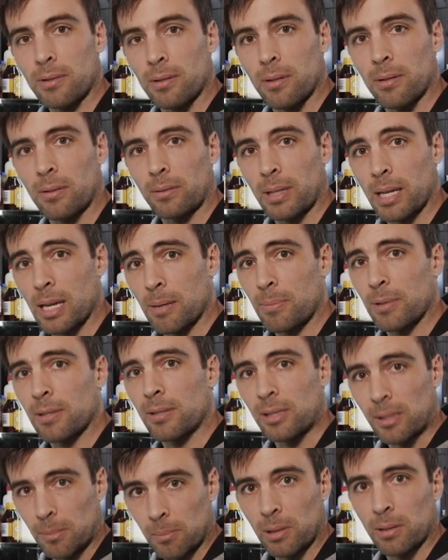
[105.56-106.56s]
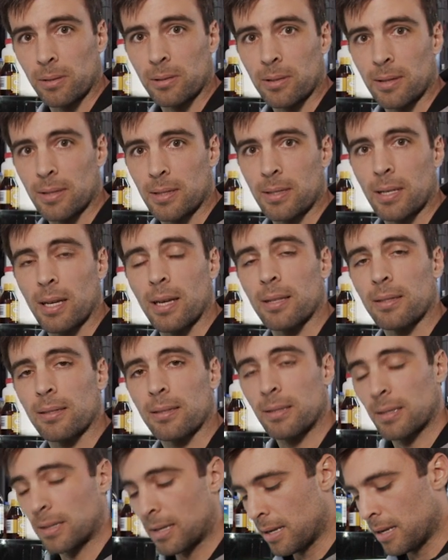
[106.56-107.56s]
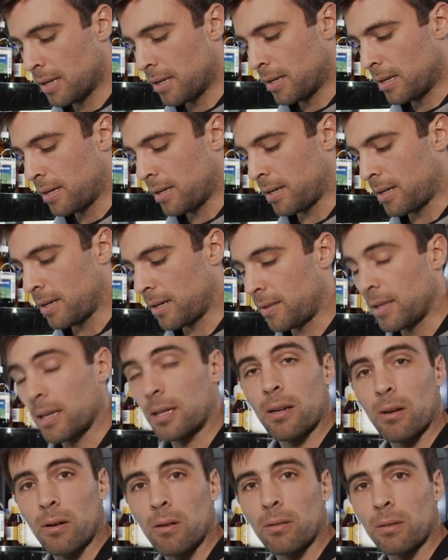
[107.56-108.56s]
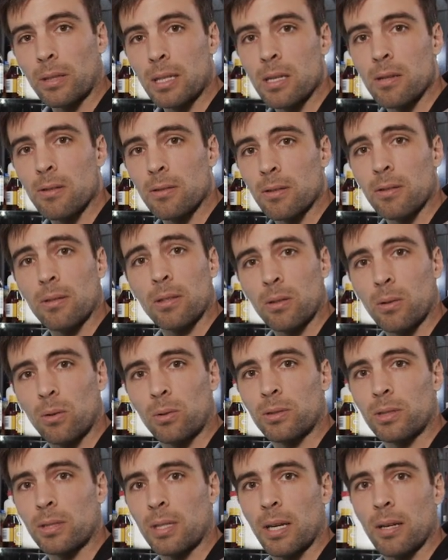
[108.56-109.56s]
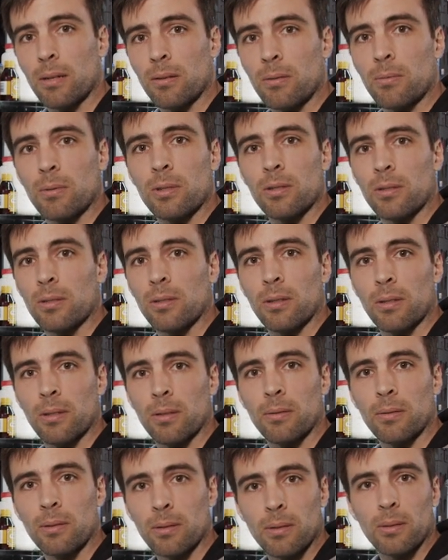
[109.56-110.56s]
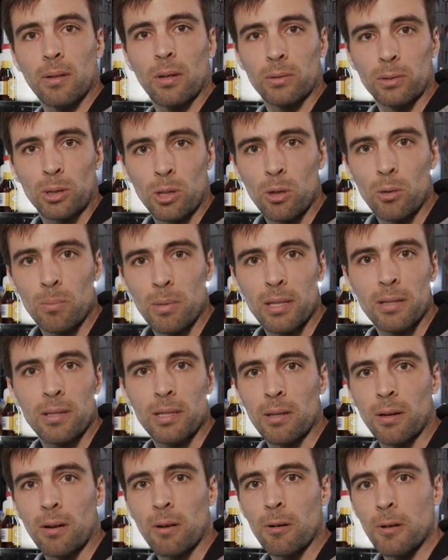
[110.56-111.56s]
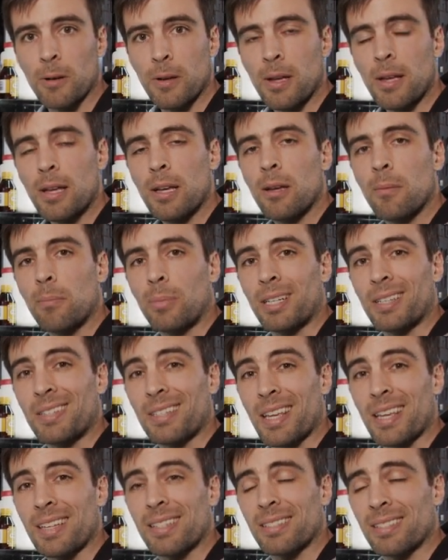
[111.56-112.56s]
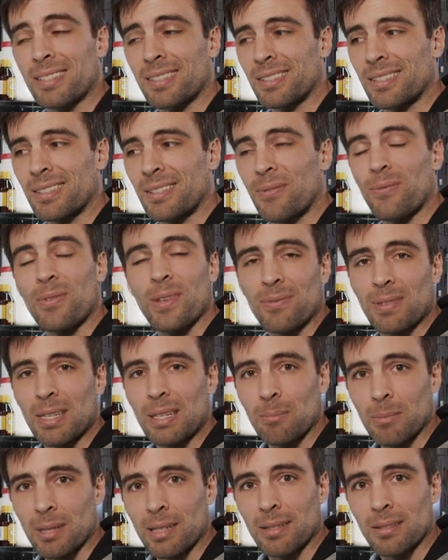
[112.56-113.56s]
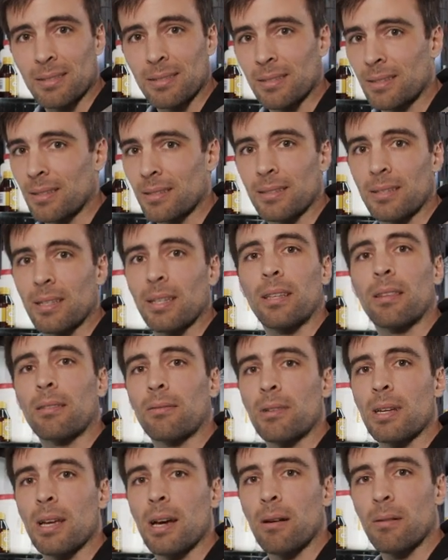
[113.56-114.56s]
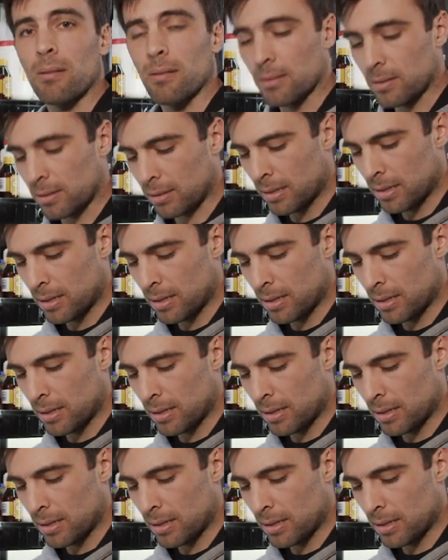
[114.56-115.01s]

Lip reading: So LAMP is similar to the test they currently use as the gold standard, which is called qPCR, but it takes 15 minutes. It doesn't take 3 hours.